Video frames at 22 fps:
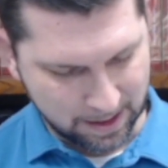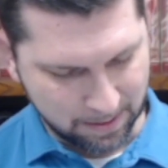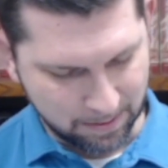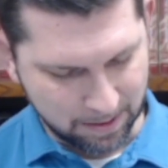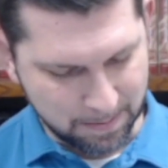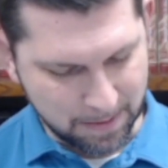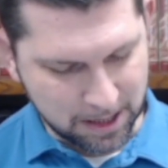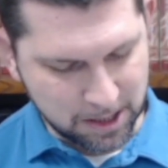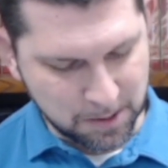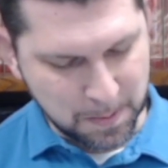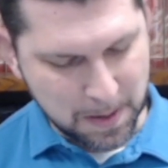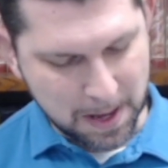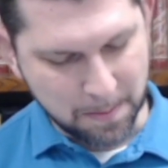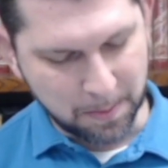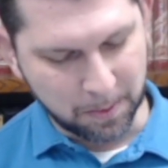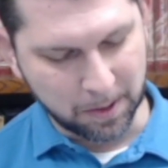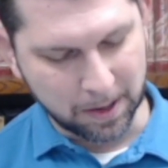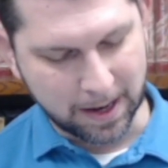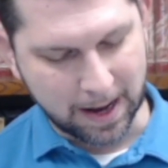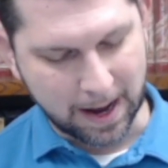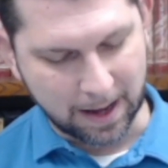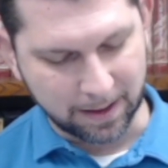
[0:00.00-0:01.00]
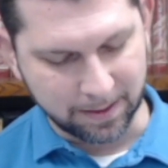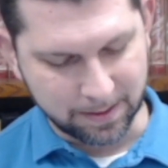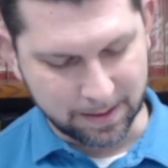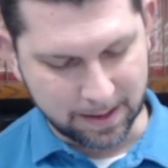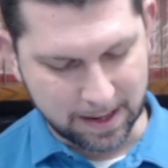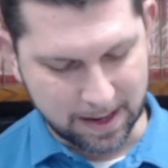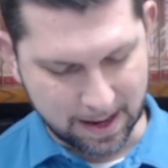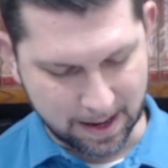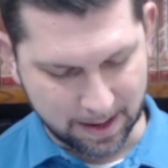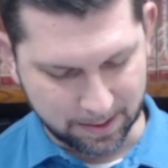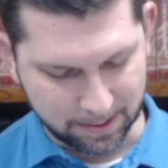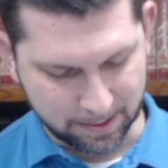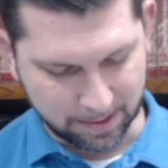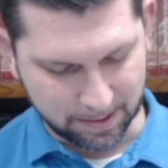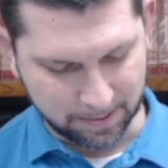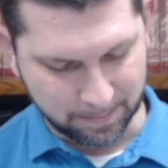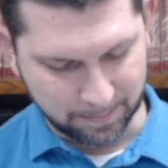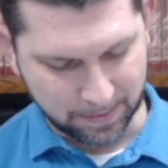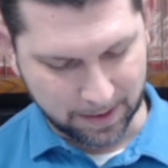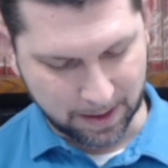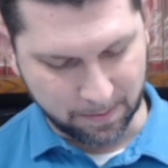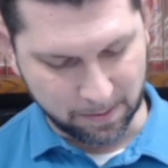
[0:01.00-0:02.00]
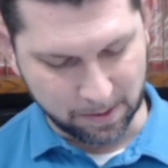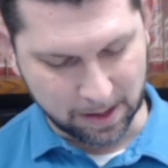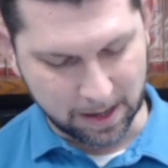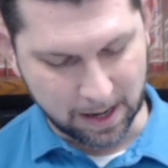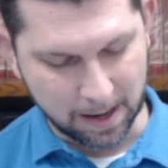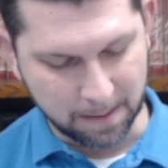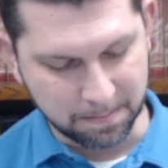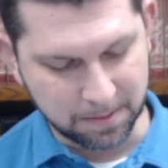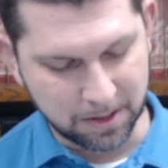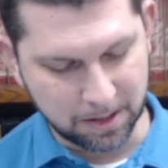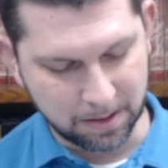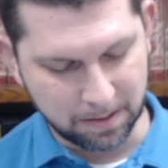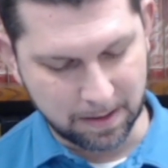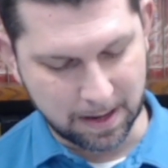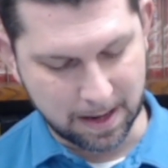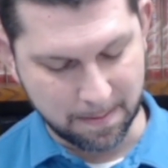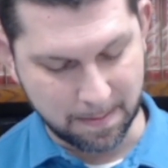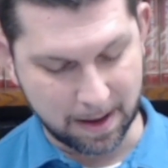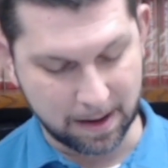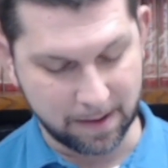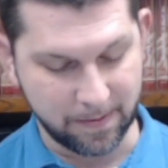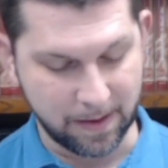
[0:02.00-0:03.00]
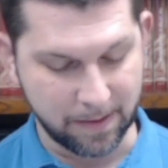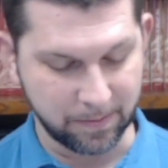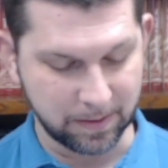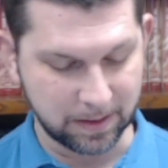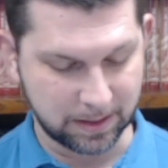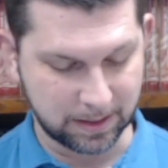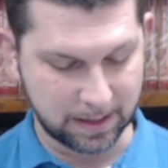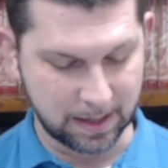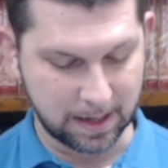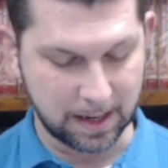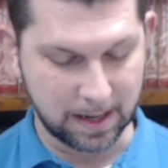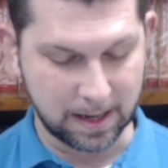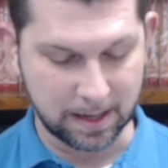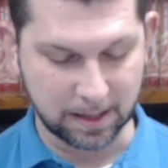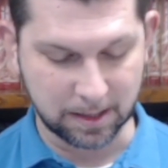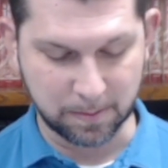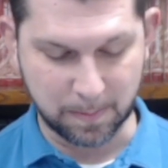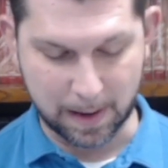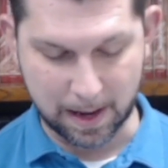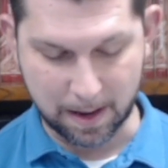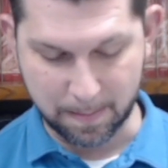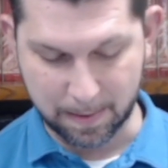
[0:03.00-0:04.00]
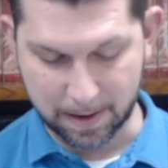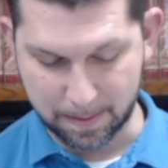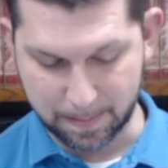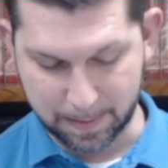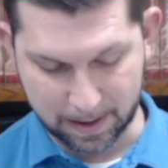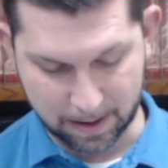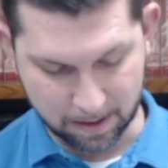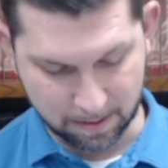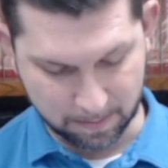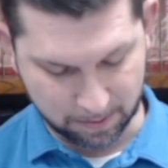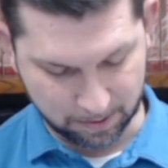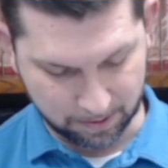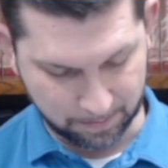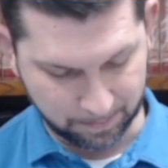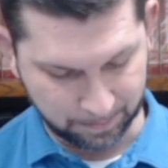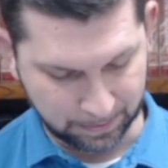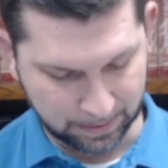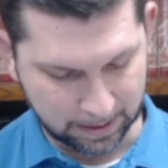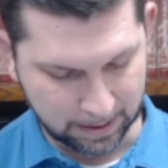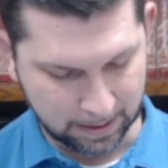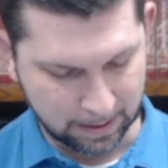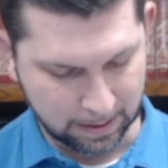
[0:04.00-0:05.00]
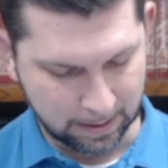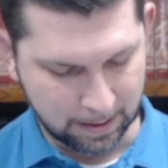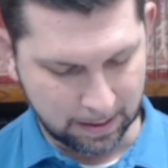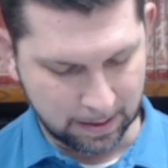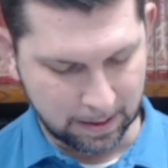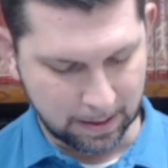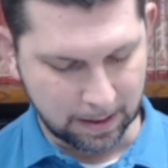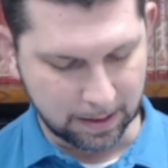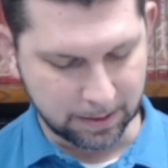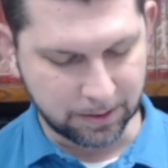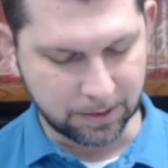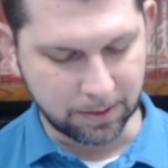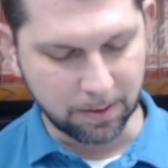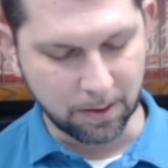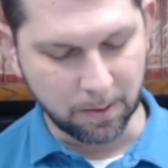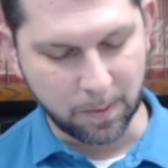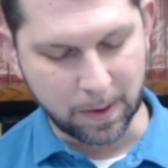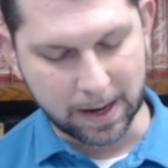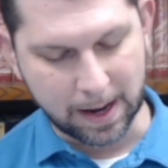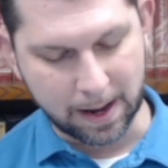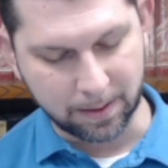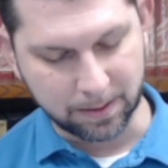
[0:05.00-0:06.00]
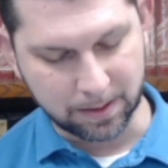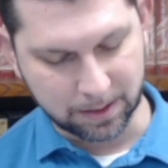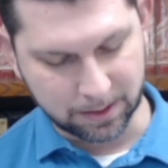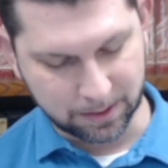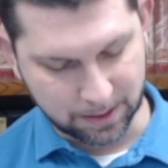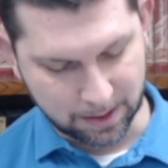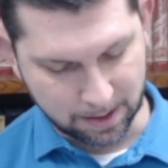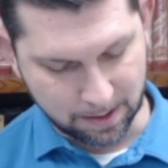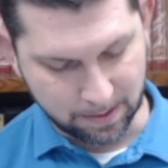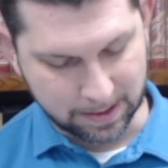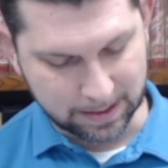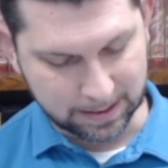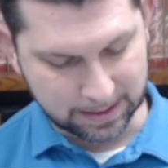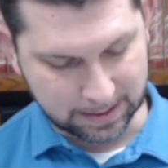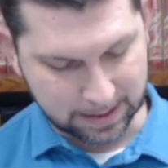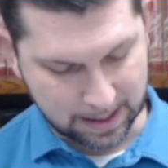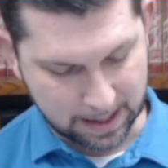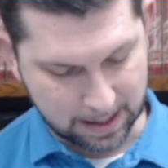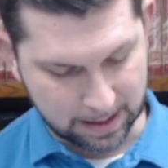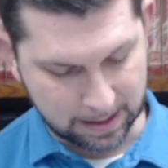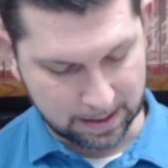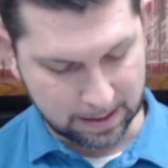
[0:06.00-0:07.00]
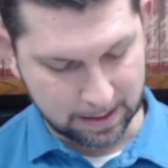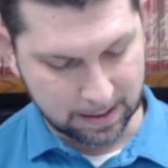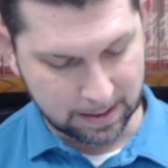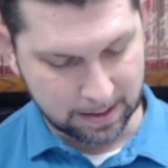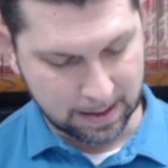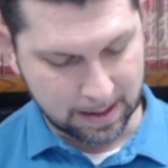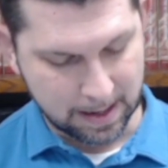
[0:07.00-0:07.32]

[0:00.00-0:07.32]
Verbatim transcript: When much people were gathered together and were come to him out of every city, he spake by a parable a sower went out to sow his seed,